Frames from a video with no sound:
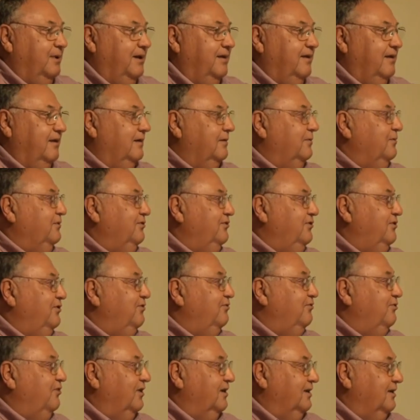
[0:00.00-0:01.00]
I thought it was too
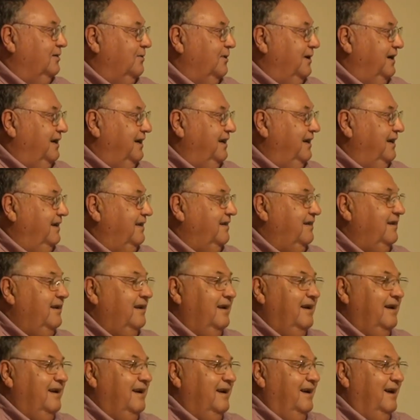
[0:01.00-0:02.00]
far away. And
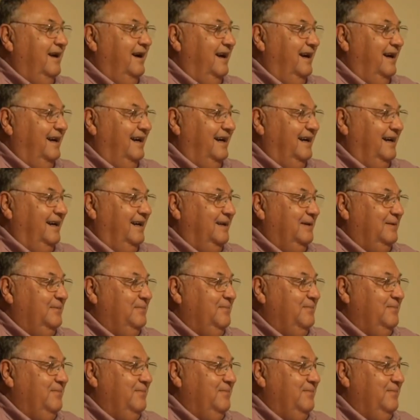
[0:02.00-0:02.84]
uh,